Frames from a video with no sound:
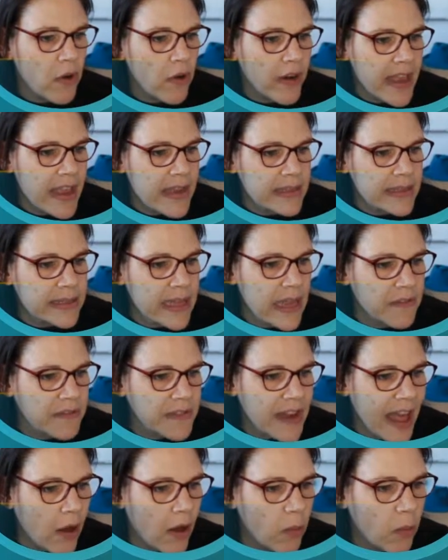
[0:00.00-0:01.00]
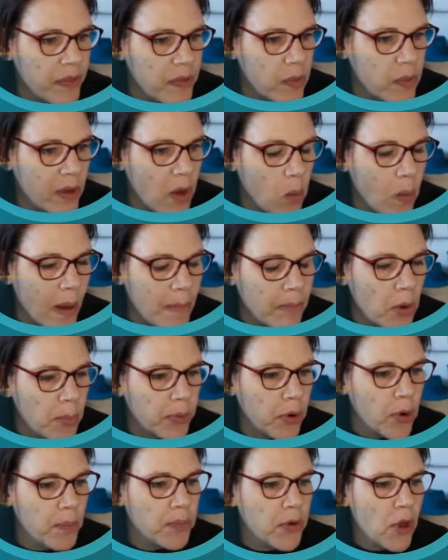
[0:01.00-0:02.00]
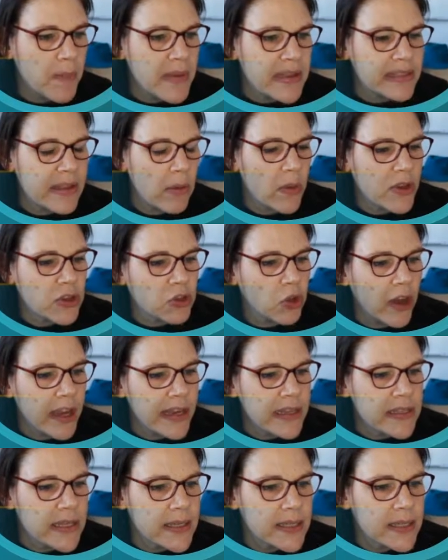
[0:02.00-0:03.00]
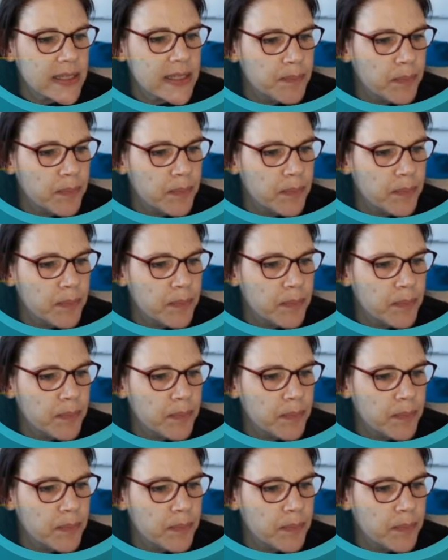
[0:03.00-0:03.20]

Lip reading: I hit save now, we've got one more problem, is that we're trying to